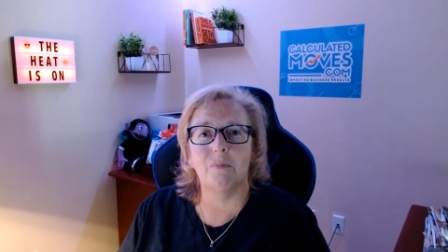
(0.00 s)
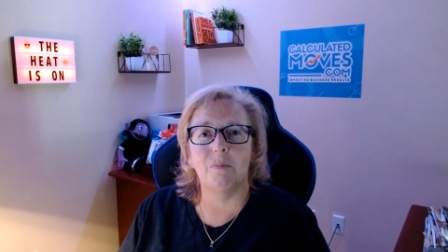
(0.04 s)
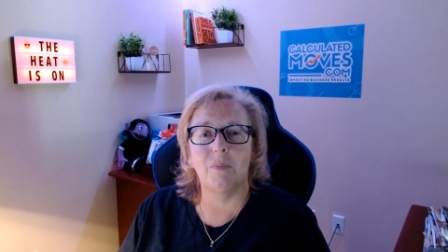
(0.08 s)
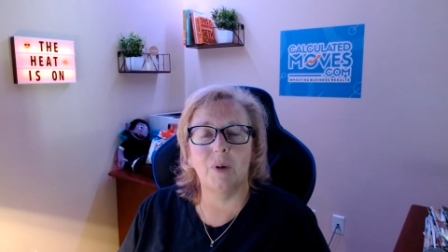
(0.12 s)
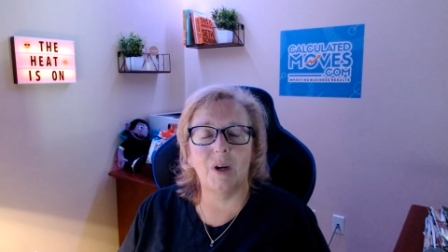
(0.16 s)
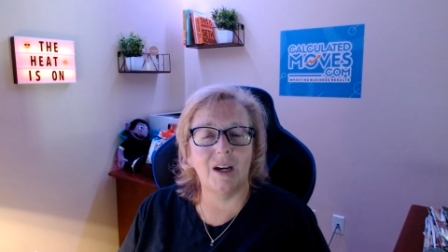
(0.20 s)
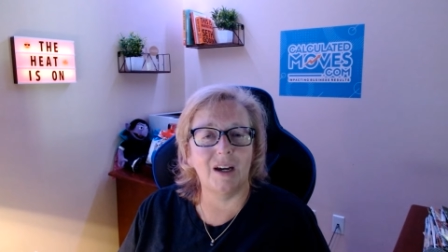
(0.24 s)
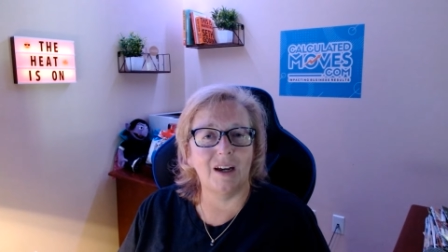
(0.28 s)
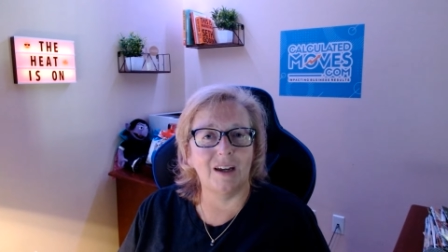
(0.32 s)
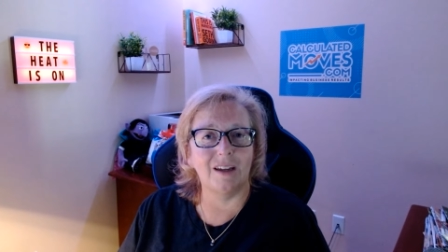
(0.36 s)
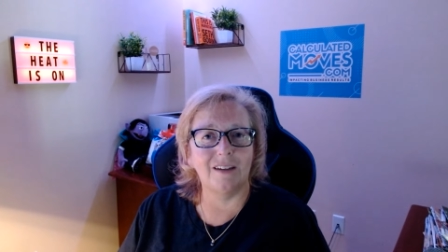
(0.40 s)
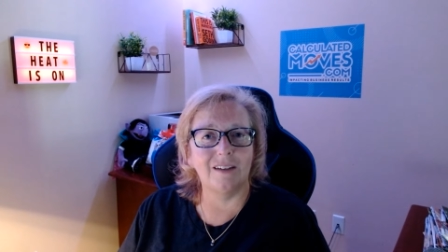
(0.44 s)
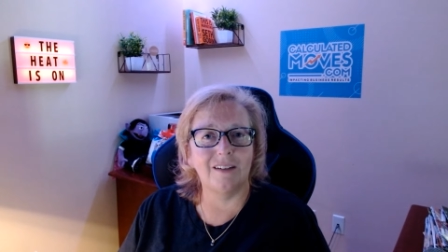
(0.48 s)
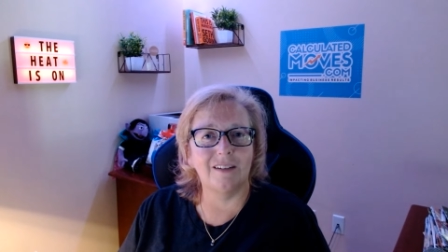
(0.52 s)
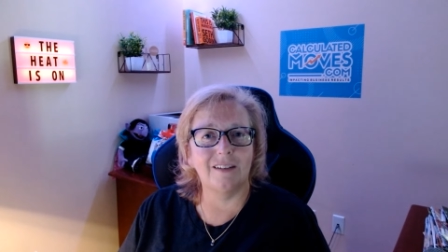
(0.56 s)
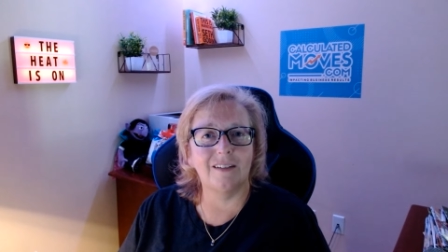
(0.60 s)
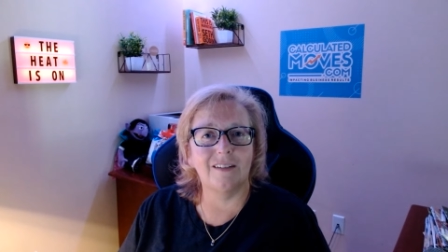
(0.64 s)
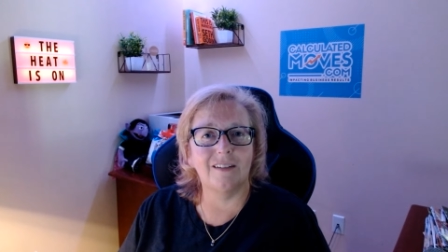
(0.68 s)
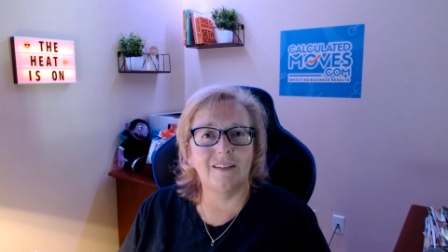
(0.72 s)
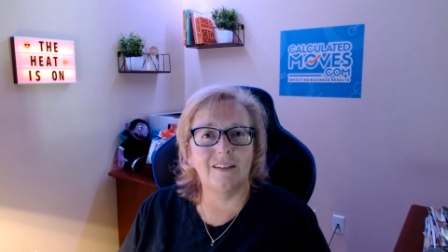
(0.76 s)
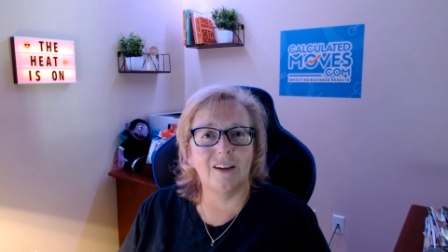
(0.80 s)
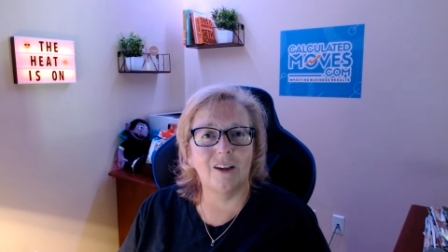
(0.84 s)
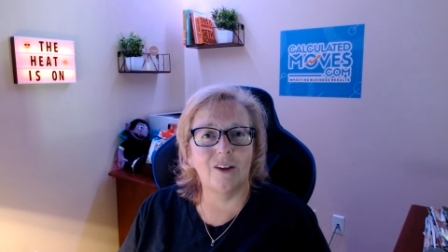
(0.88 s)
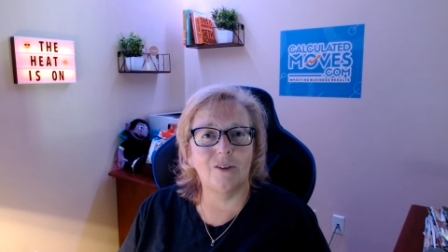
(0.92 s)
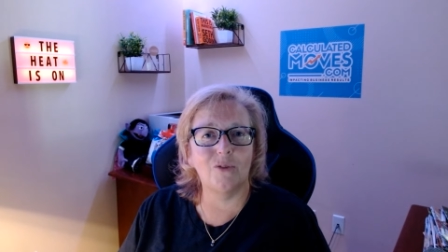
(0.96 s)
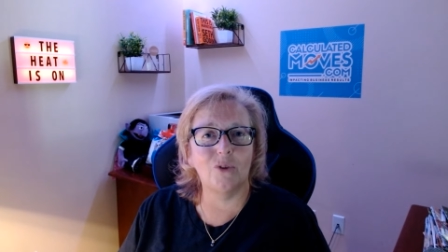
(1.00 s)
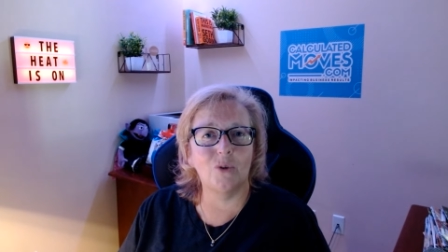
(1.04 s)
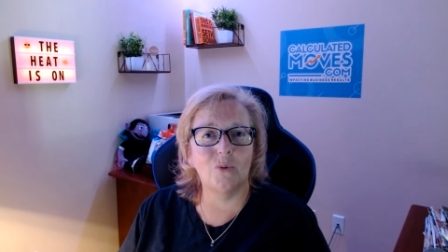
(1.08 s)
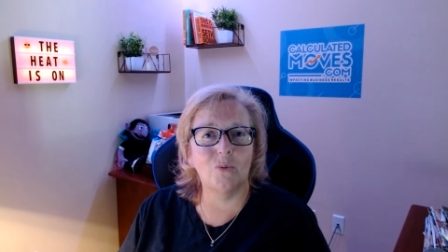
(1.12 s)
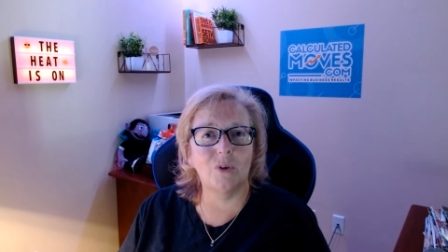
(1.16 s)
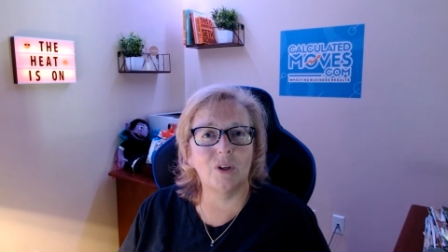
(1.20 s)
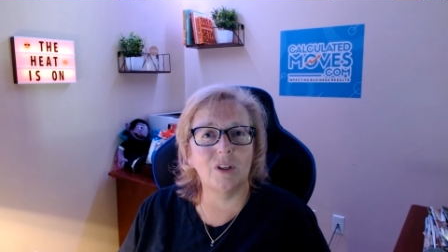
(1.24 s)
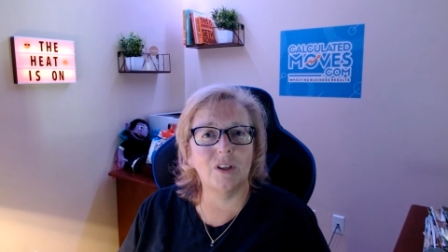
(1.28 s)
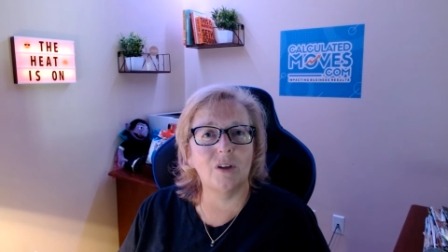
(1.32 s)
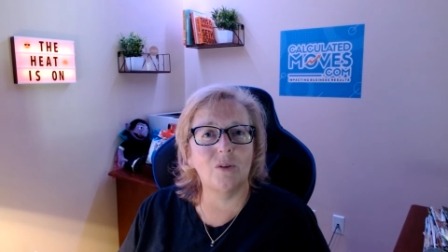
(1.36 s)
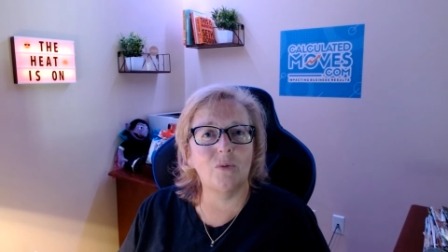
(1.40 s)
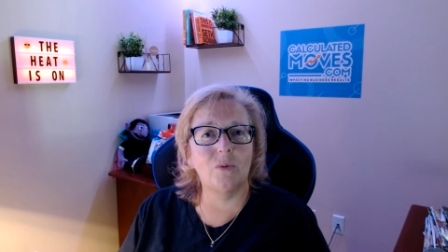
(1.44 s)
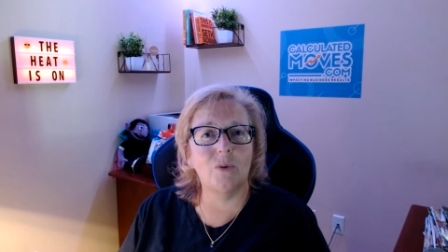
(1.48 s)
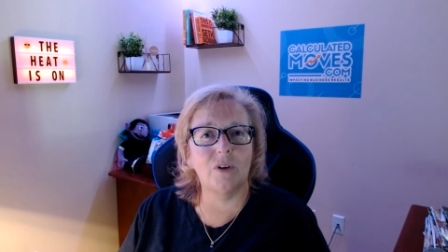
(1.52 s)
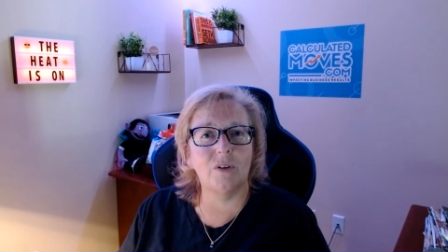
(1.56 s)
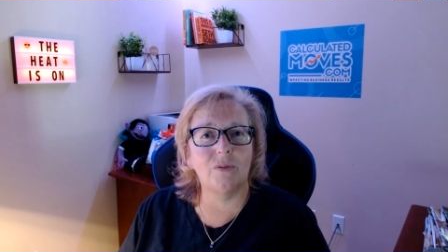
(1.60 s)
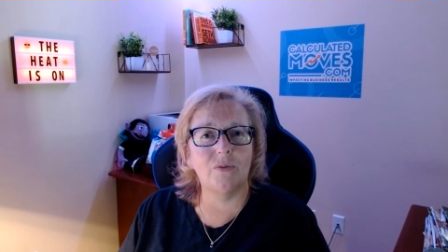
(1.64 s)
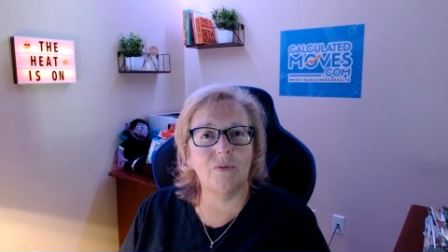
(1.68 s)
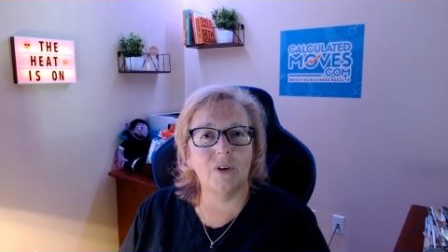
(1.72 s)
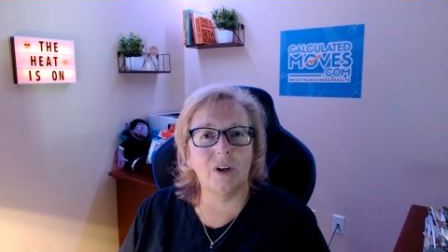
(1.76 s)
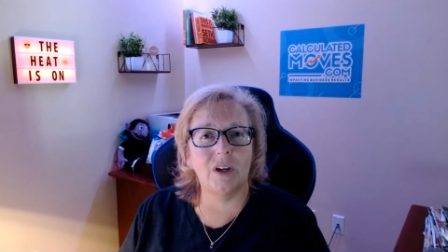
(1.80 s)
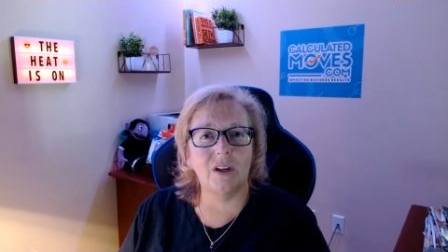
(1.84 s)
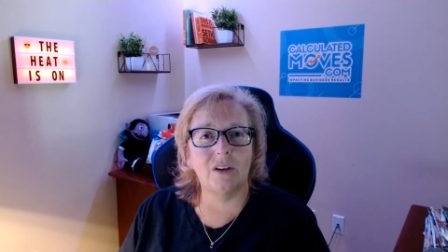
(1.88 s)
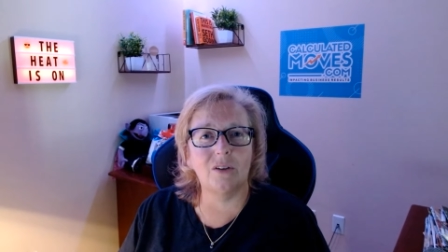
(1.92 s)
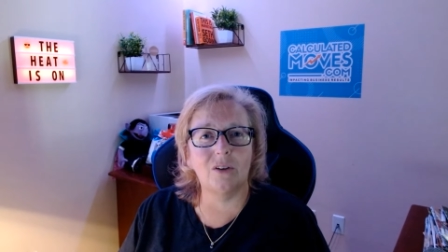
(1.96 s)
but if you really want to
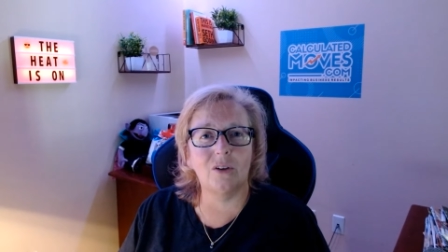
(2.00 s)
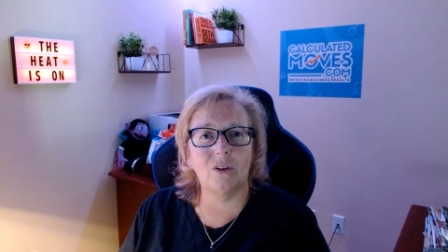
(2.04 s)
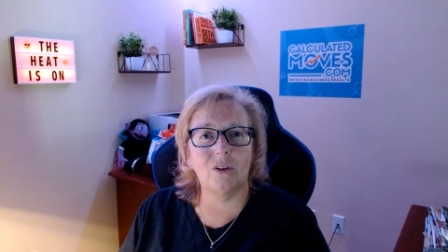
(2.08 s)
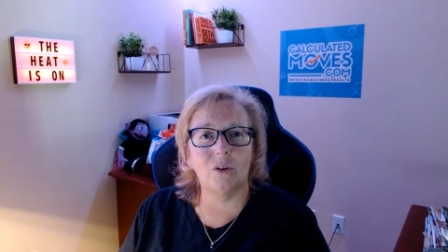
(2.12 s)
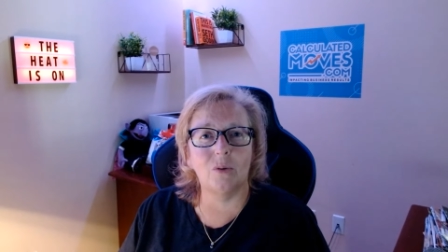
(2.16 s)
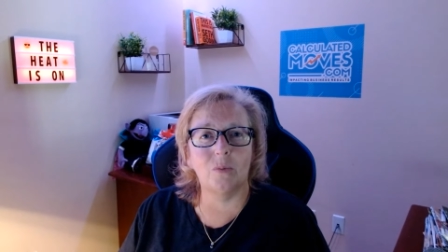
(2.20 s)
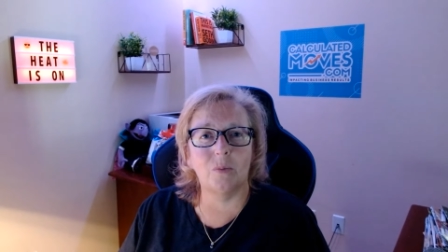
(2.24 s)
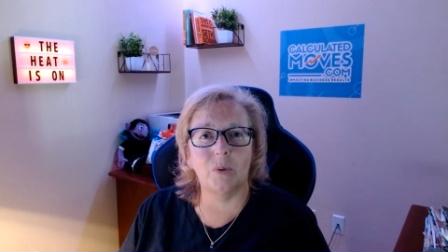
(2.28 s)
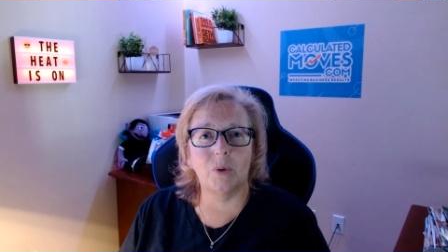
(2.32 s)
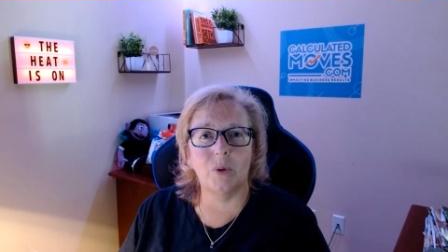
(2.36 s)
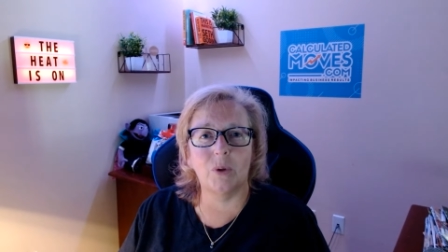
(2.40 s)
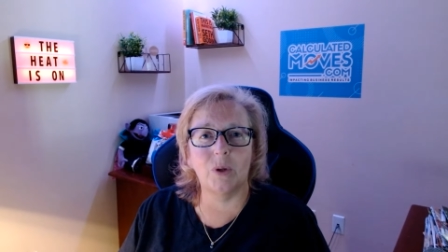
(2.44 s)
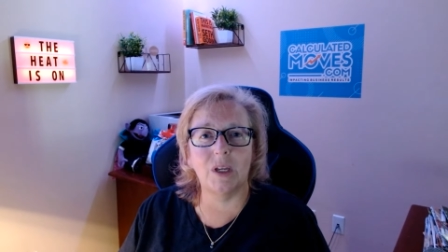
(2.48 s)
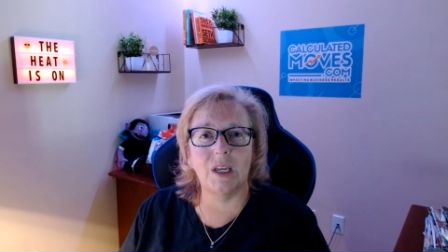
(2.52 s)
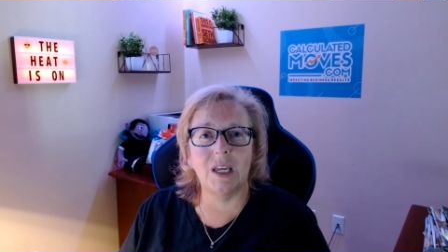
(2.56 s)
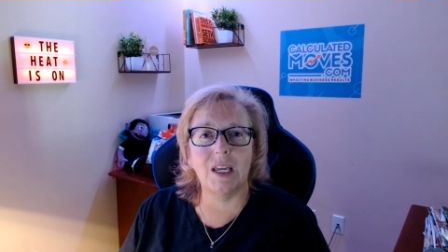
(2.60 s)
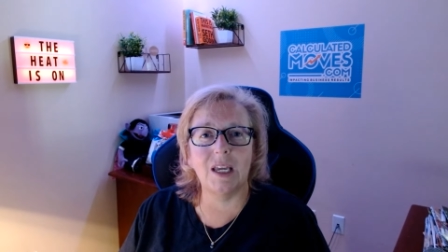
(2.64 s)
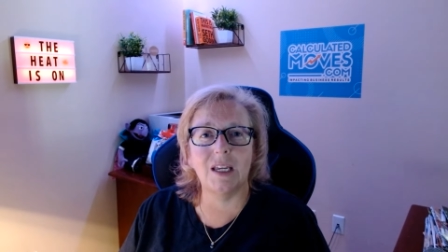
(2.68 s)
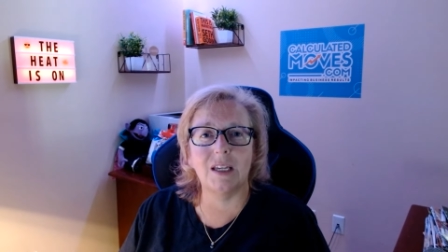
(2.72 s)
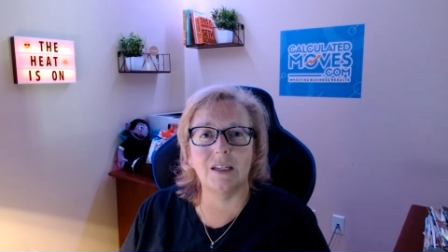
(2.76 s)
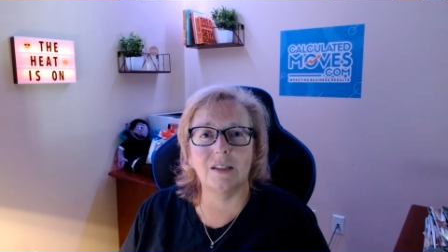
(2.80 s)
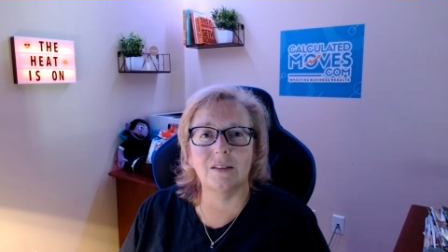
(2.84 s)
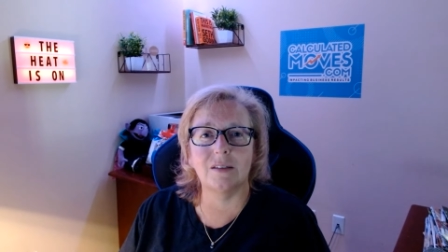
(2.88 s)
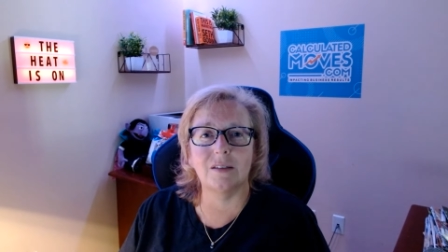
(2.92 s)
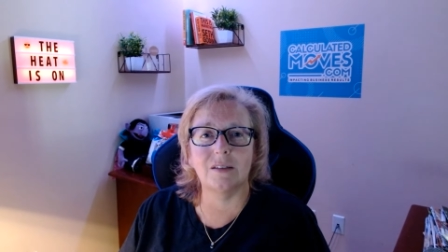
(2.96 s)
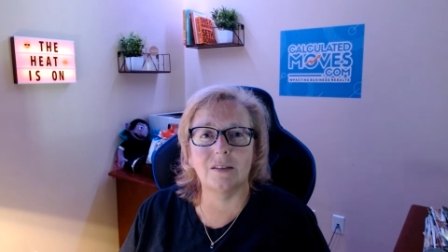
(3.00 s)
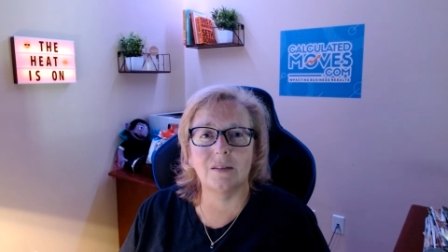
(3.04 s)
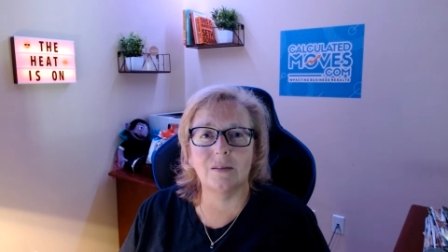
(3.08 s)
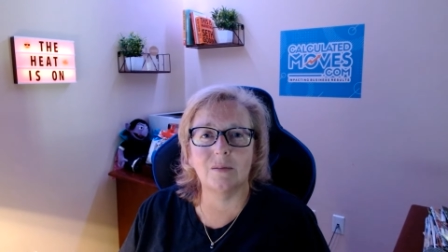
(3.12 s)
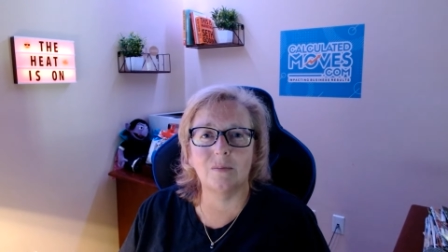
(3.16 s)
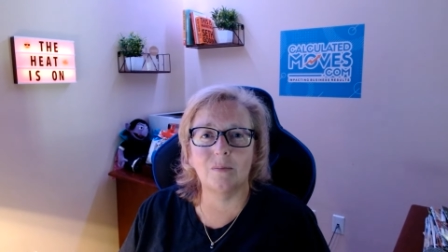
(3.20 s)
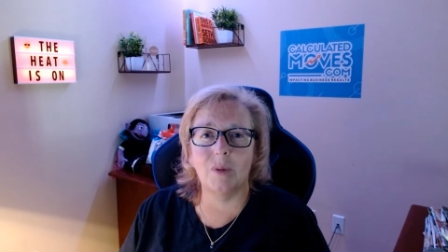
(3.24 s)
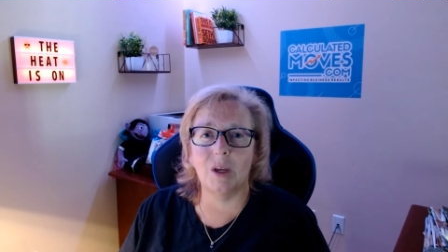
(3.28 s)
find good employees,